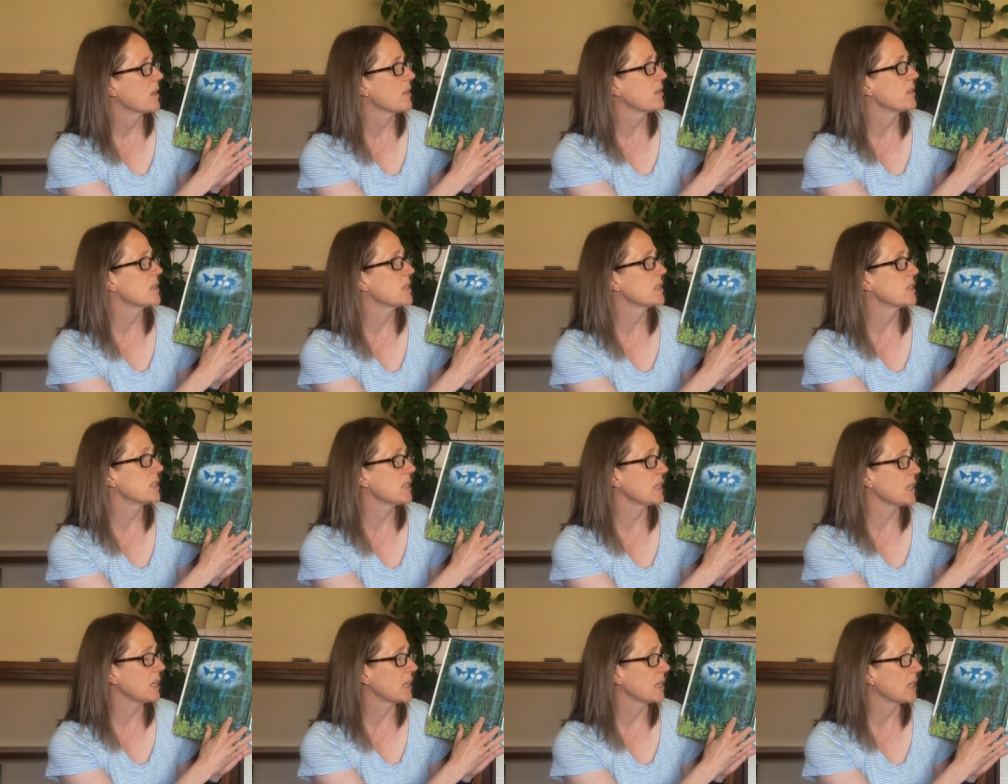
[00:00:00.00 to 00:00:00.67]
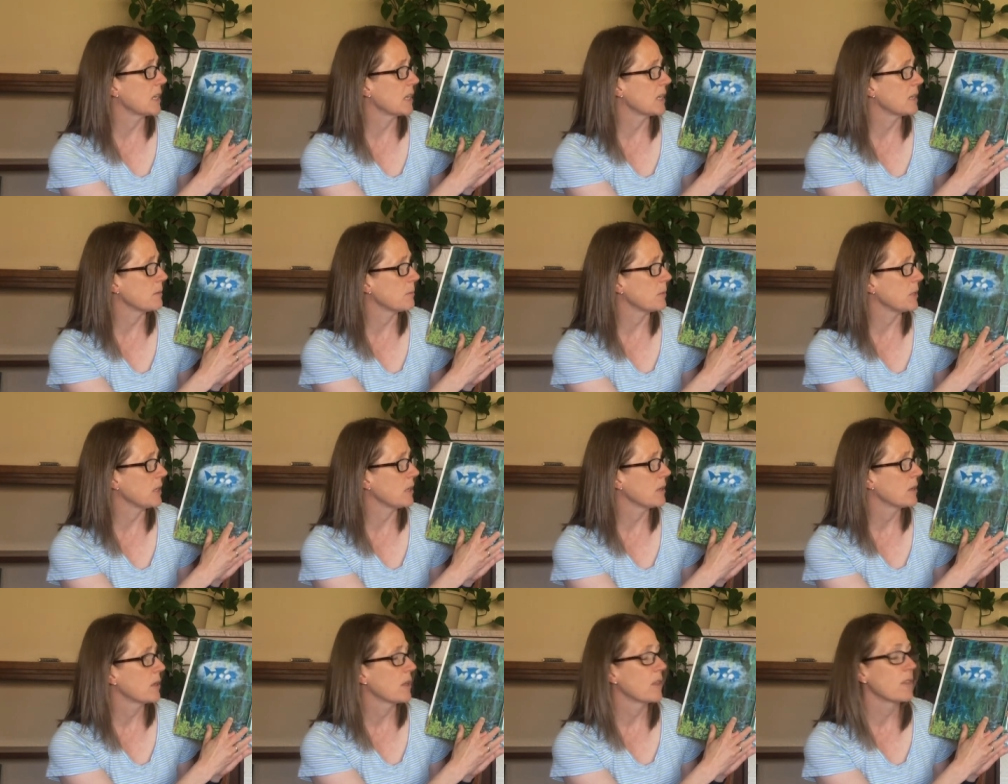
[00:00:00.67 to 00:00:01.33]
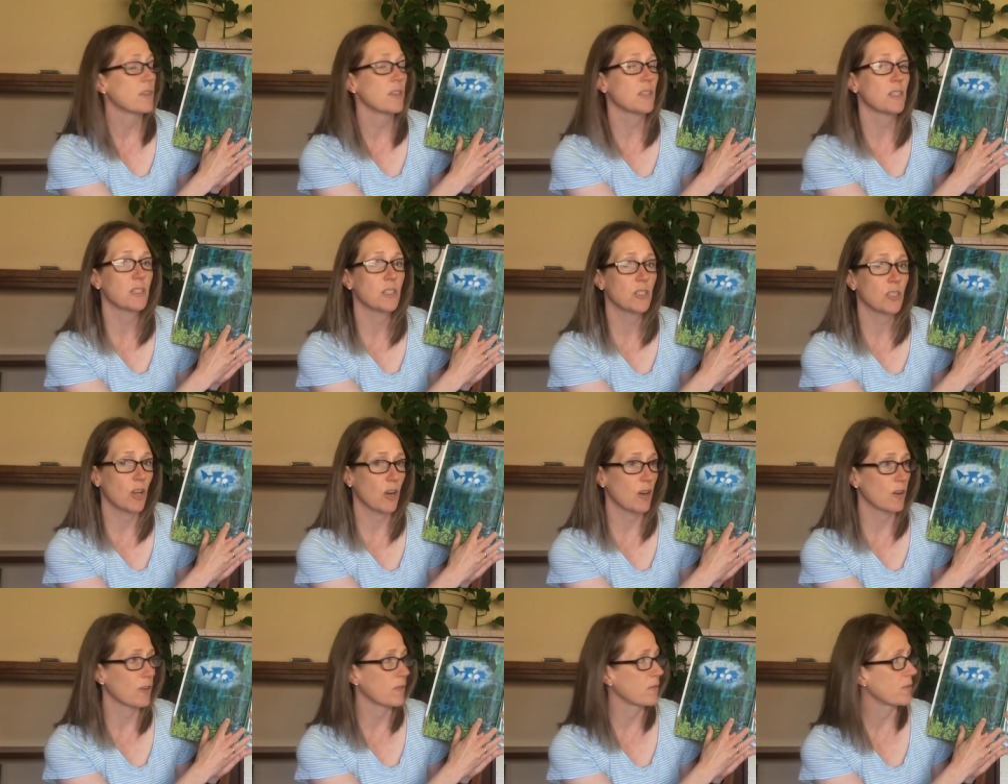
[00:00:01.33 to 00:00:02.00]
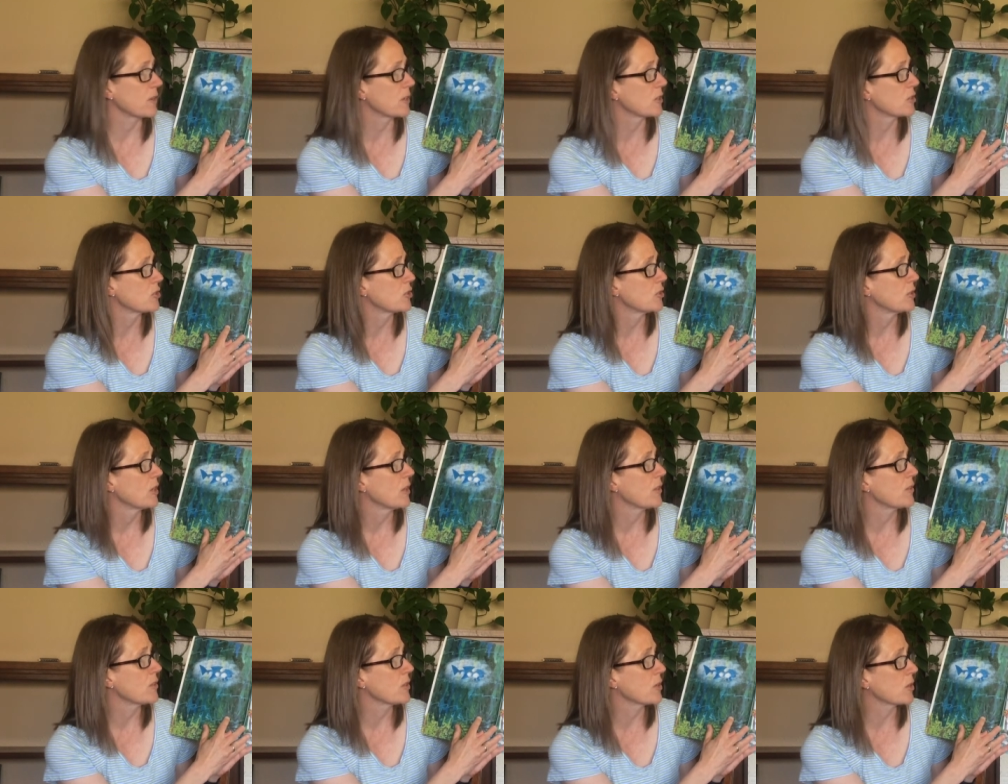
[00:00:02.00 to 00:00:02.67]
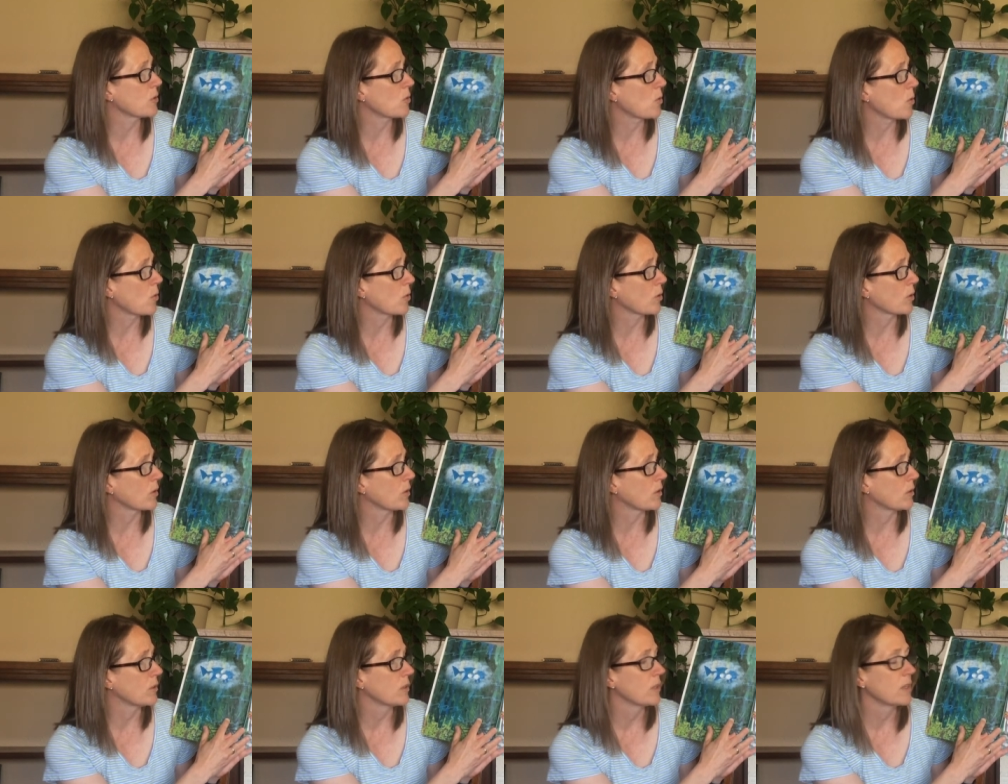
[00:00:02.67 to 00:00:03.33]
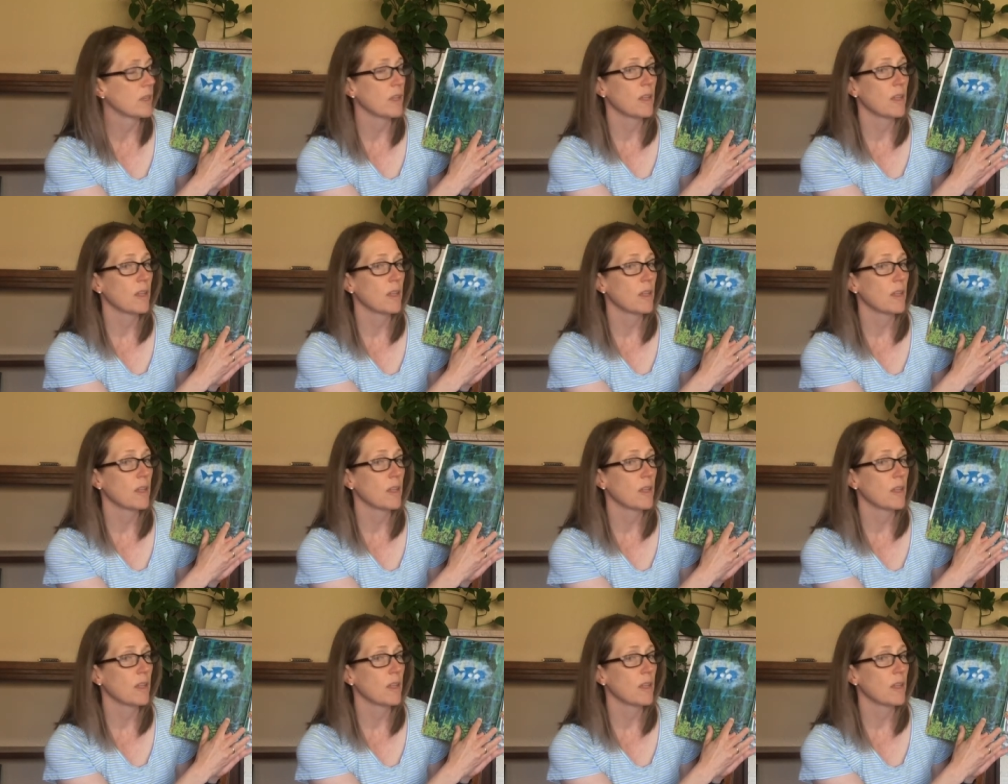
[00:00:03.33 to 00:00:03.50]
the sea anemone, the starfish, the coral,